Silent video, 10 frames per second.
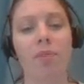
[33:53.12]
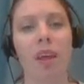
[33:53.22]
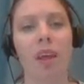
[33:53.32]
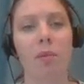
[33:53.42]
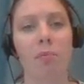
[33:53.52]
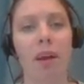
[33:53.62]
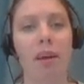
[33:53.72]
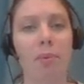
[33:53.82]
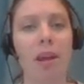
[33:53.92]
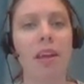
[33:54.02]
by
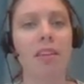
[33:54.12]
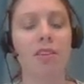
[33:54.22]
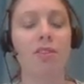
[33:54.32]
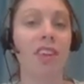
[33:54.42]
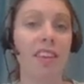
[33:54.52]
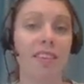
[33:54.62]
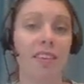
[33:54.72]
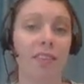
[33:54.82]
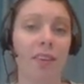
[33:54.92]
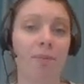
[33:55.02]
breaking the news
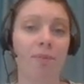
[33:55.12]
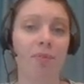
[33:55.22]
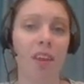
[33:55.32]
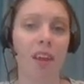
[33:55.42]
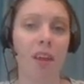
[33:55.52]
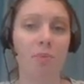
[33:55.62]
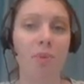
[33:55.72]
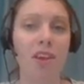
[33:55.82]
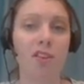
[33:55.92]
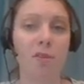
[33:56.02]
sensitively.
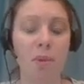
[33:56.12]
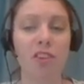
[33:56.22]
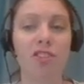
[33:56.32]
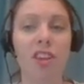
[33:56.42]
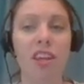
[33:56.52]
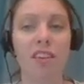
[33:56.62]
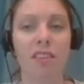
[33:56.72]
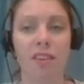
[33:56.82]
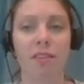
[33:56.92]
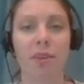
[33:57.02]
Be especially
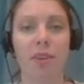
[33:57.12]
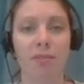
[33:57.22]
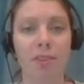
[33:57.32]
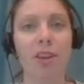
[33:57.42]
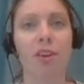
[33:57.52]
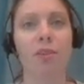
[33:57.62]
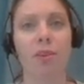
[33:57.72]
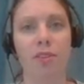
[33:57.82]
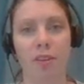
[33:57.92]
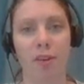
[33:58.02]
considerate when the reader will
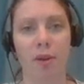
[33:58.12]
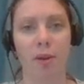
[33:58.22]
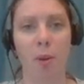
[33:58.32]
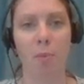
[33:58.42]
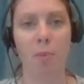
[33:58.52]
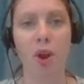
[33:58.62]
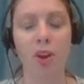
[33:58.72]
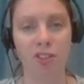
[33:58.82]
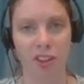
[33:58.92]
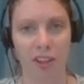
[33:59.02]
suffer
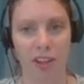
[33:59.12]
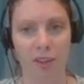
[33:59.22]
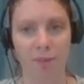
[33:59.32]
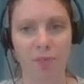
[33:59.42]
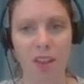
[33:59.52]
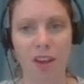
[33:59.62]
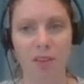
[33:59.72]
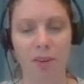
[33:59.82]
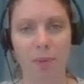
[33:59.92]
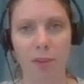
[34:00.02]
personally
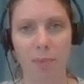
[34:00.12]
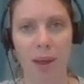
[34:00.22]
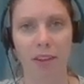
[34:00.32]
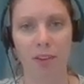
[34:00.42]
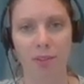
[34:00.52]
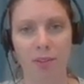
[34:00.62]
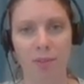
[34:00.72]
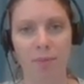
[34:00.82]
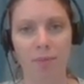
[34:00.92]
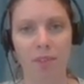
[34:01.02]
from this bad news.
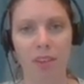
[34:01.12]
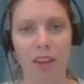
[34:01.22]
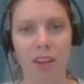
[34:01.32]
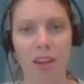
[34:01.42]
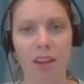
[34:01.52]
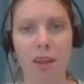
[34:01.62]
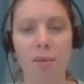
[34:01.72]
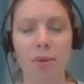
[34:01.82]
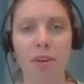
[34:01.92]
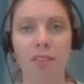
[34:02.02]
A
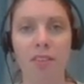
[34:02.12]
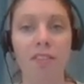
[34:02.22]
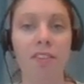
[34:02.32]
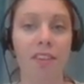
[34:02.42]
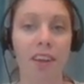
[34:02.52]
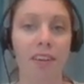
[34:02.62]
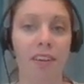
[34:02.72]
number of thoughtful techniques